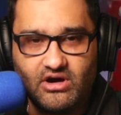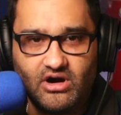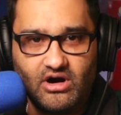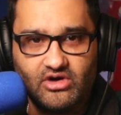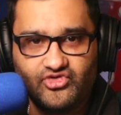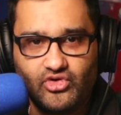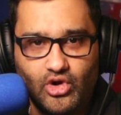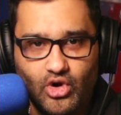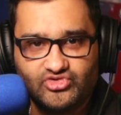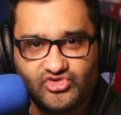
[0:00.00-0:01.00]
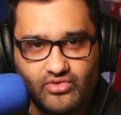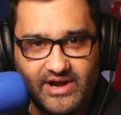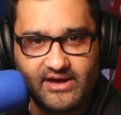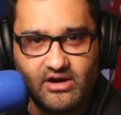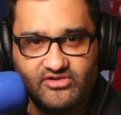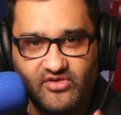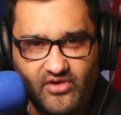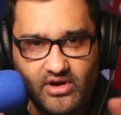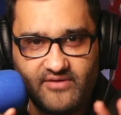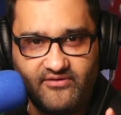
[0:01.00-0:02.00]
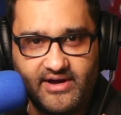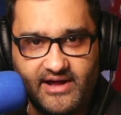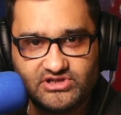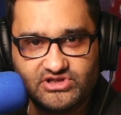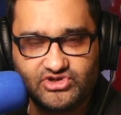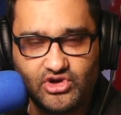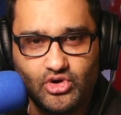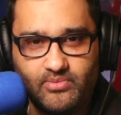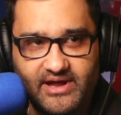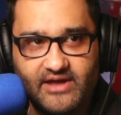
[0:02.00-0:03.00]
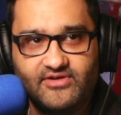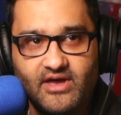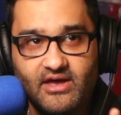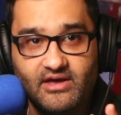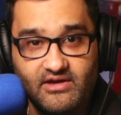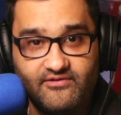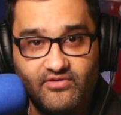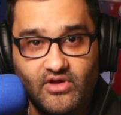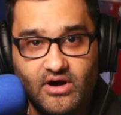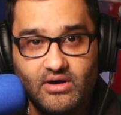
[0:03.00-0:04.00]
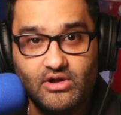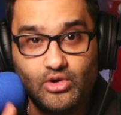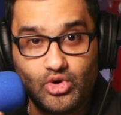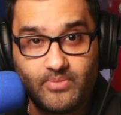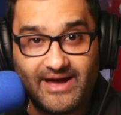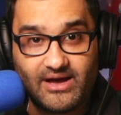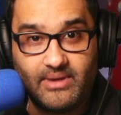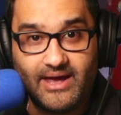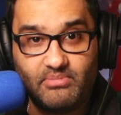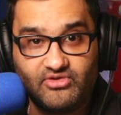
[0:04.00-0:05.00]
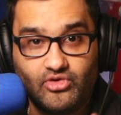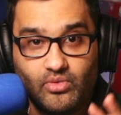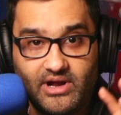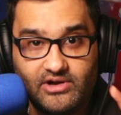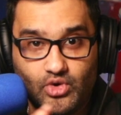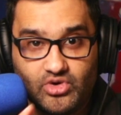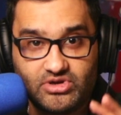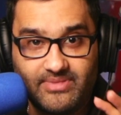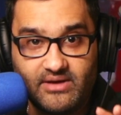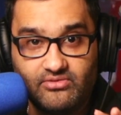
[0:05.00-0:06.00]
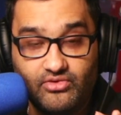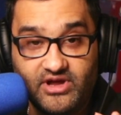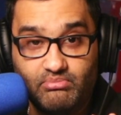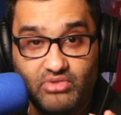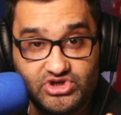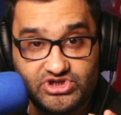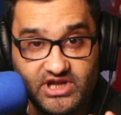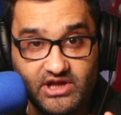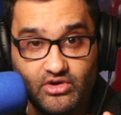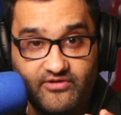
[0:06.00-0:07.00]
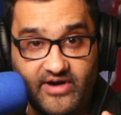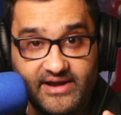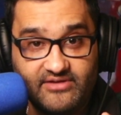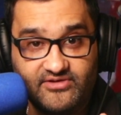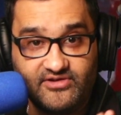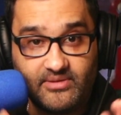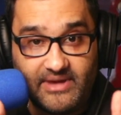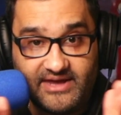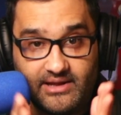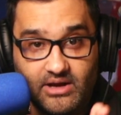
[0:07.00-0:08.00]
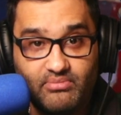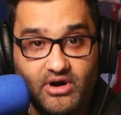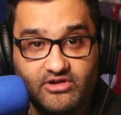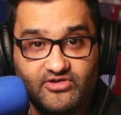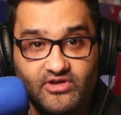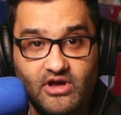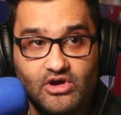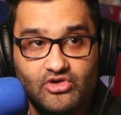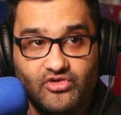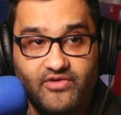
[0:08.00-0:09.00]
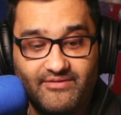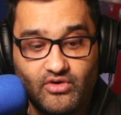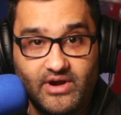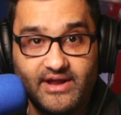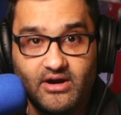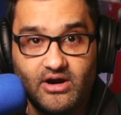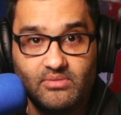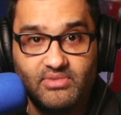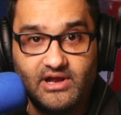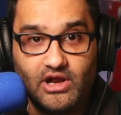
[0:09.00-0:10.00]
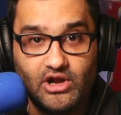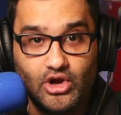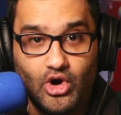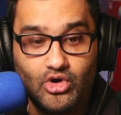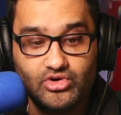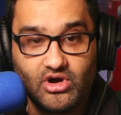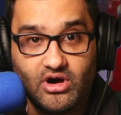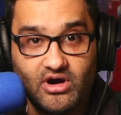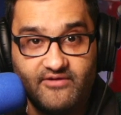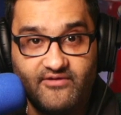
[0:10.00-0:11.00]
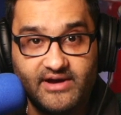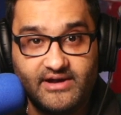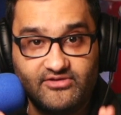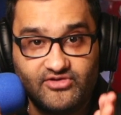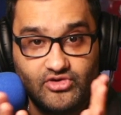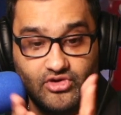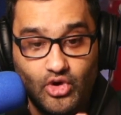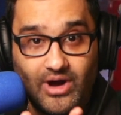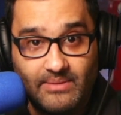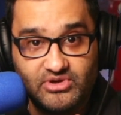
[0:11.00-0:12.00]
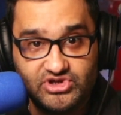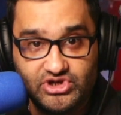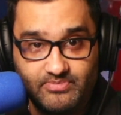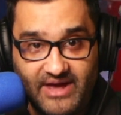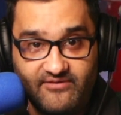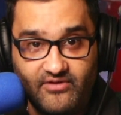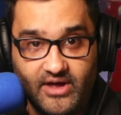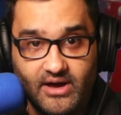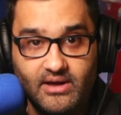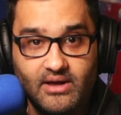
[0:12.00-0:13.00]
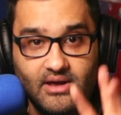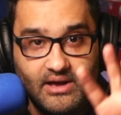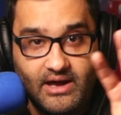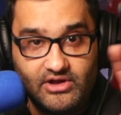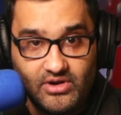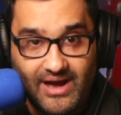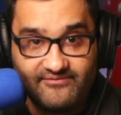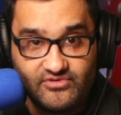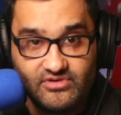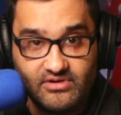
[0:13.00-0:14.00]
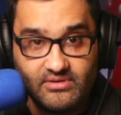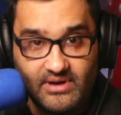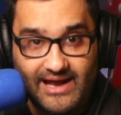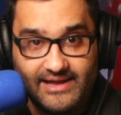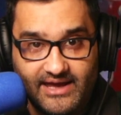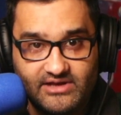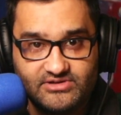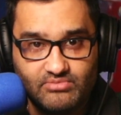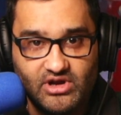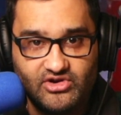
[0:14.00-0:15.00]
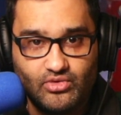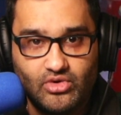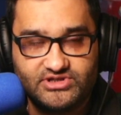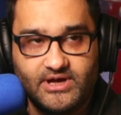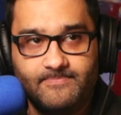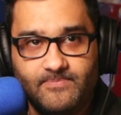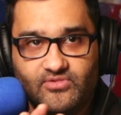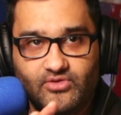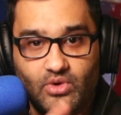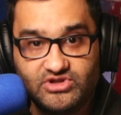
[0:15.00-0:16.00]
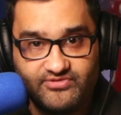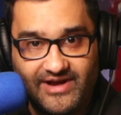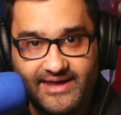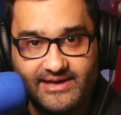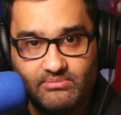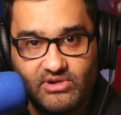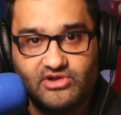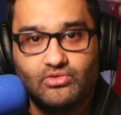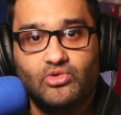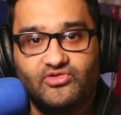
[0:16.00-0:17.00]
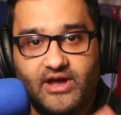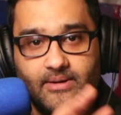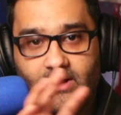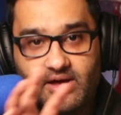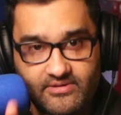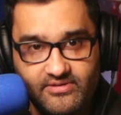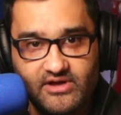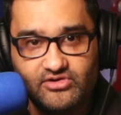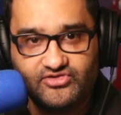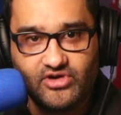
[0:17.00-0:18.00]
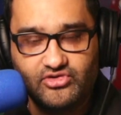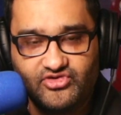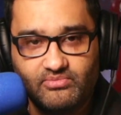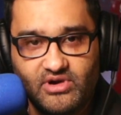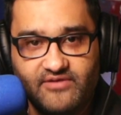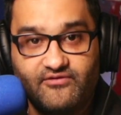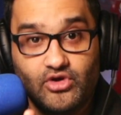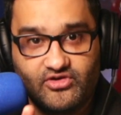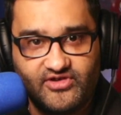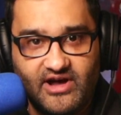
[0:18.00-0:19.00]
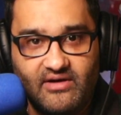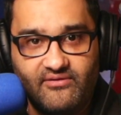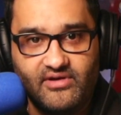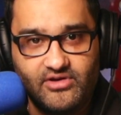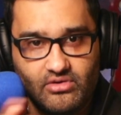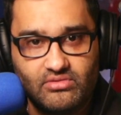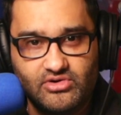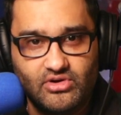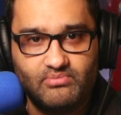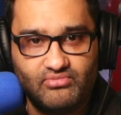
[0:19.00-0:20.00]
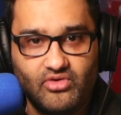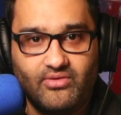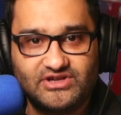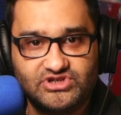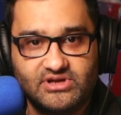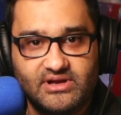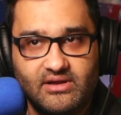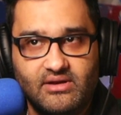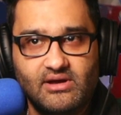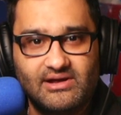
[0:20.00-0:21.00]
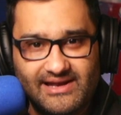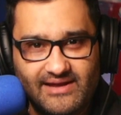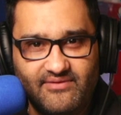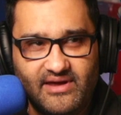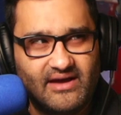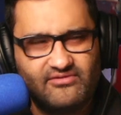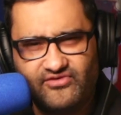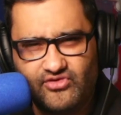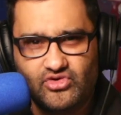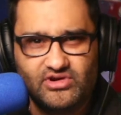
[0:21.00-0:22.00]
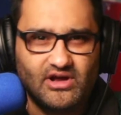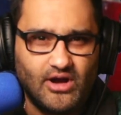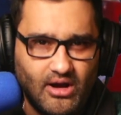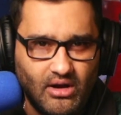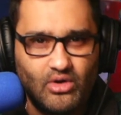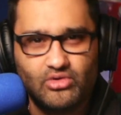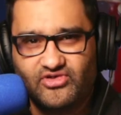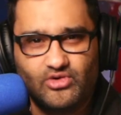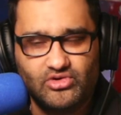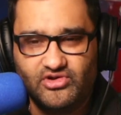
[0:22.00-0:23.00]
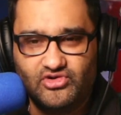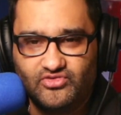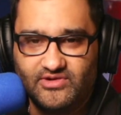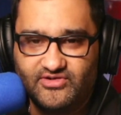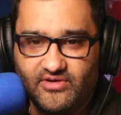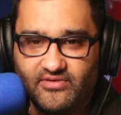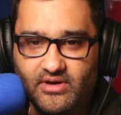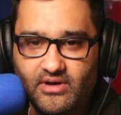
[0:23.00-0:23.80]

cars or loans or credit cards if you're in a financially secure place. If not, look back at my episode where I talked about re-budgeting your finances and making like pots. So if you have a credit card bill, a loan, a car finance, you know how much you need to pay for that. And you have to allocate money towards that. So once you've allocated money towards that, then you start using money for yourself and your, you know, progression and living and food and clothes and all the usual stuff.